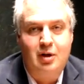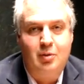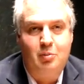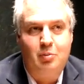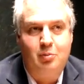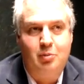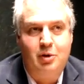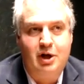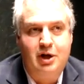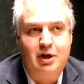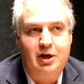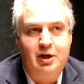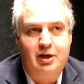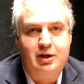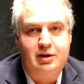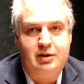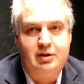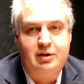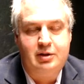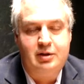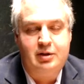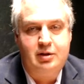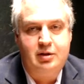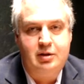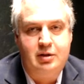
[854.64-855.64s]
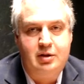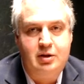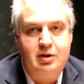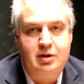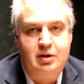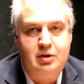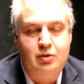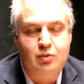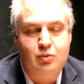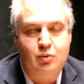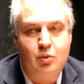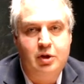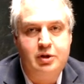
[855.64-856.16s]
but
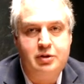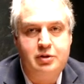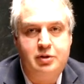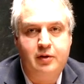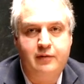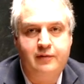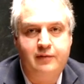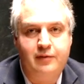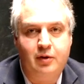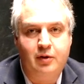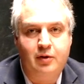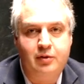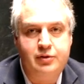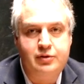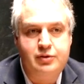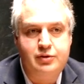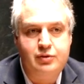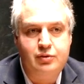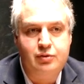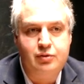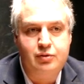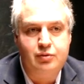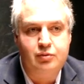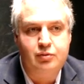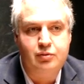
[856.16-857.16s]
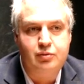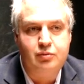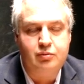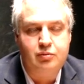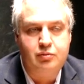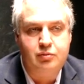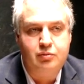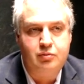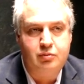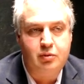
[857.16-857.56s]
you want your phone to,